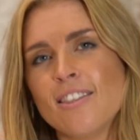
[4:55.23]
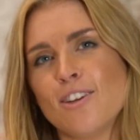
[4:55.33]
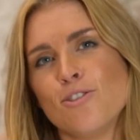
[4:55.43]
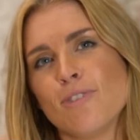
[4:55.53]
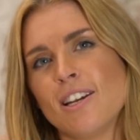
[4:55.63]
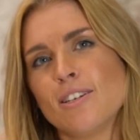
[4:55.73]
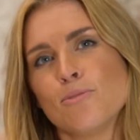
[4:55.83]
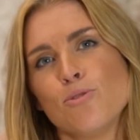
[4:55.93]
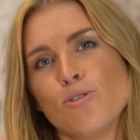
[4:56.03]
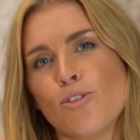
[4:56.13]
then you're ready to
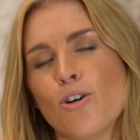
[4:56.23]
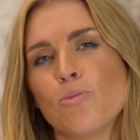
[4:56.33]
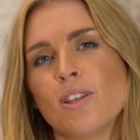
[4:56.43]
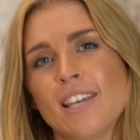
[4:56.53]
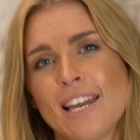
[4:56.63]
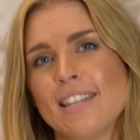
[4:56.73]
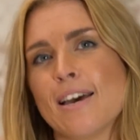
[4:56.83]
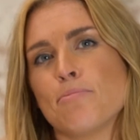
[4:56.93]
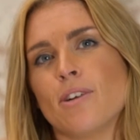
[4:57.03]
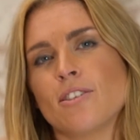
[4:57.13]
move on with getting
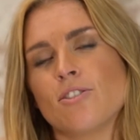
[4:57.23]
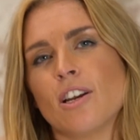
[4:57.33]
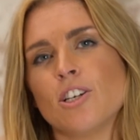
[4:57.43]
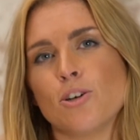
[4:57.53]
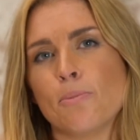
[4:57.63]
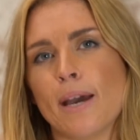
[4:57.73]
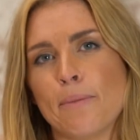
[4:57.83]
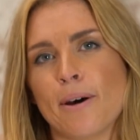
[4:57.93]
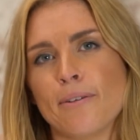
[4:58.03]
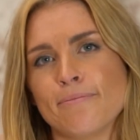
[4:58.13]
that brand strategy on
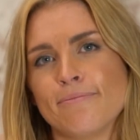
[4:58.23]
paper.